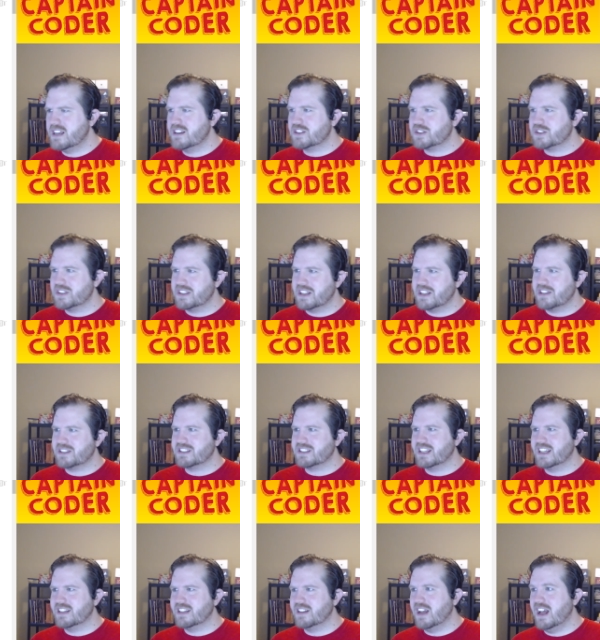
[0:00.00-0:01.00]
And so they're
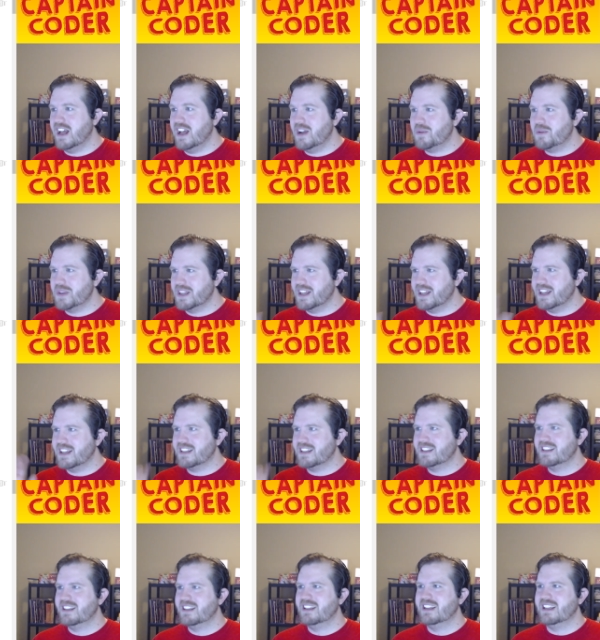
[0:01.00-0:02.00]
saying, ah, we got
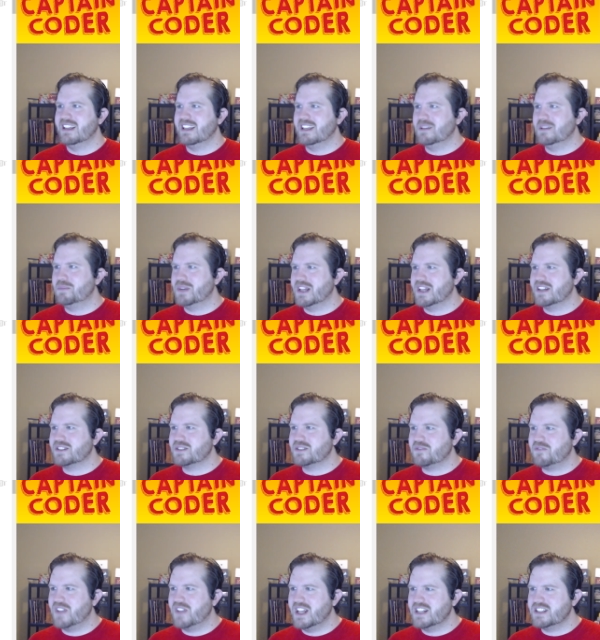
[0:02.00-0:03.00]
input, answer,
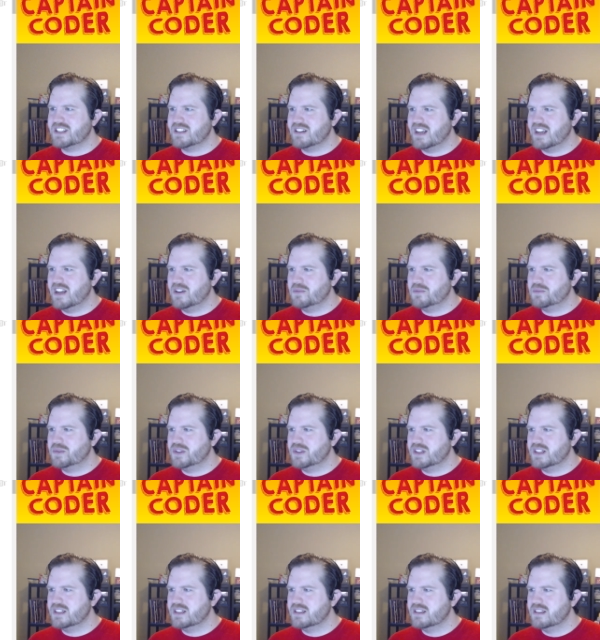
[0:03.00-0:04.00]
fancier
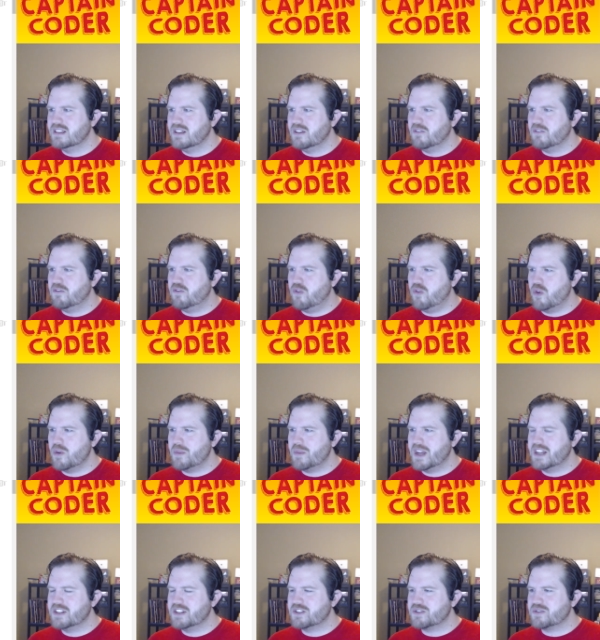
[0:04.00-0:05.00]
output,
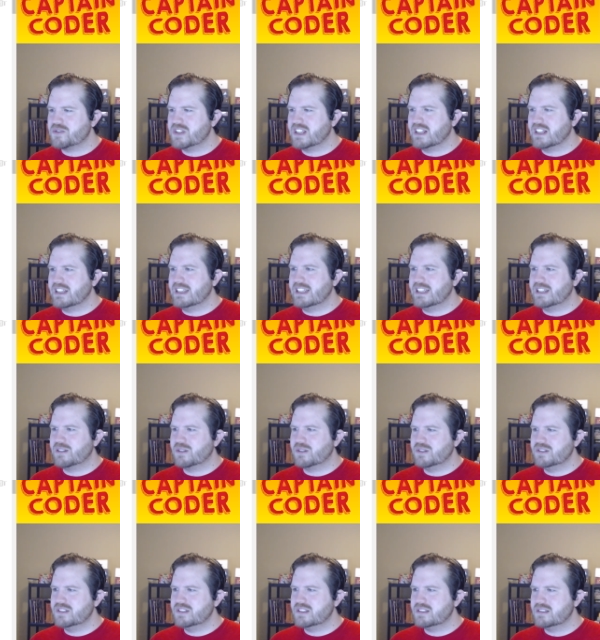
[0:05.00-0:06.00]
formatted string
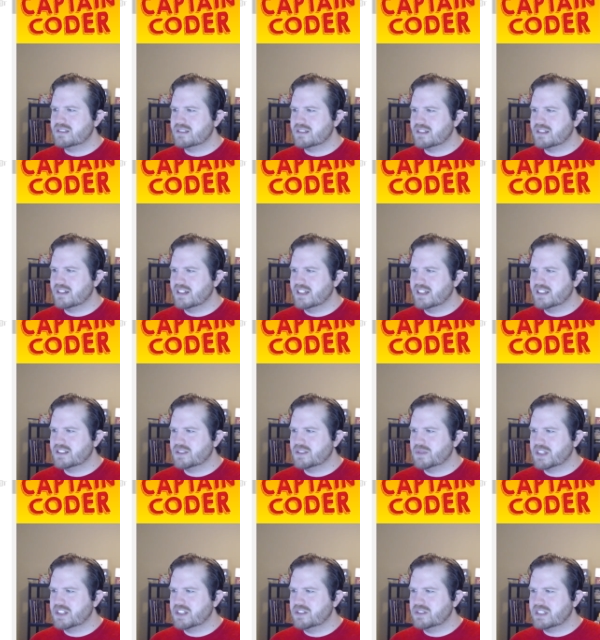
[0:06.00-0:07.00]
literals. All right, so we
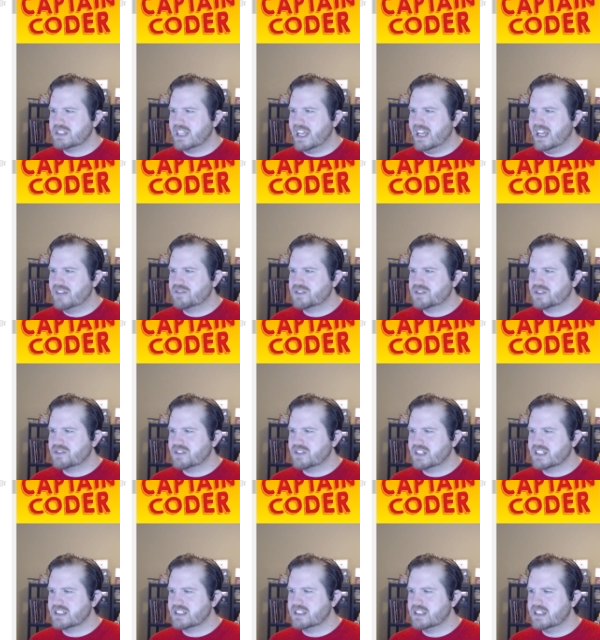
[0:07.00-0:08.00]
can use F
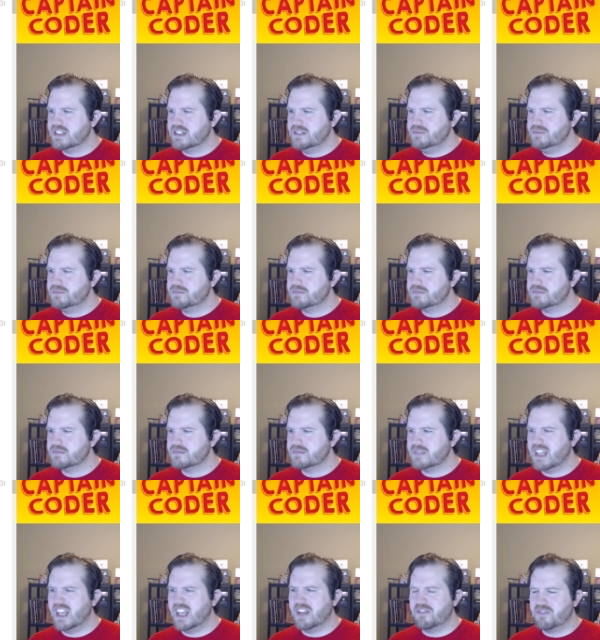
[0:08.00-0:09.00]
strings here,
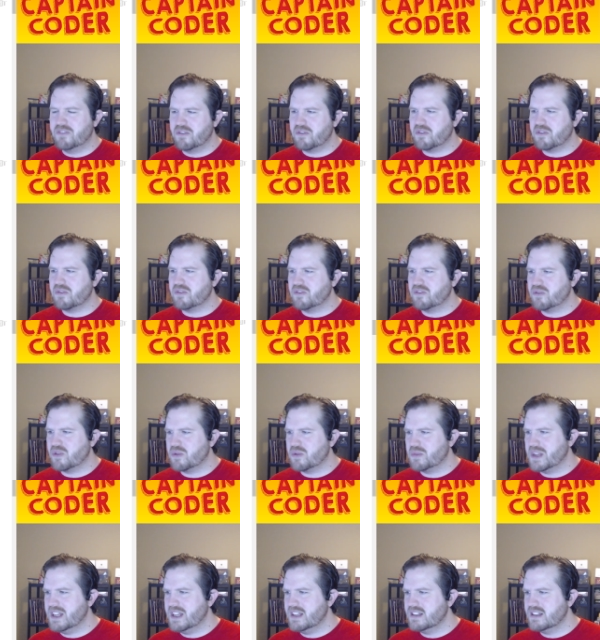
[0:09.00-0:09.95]
F for format.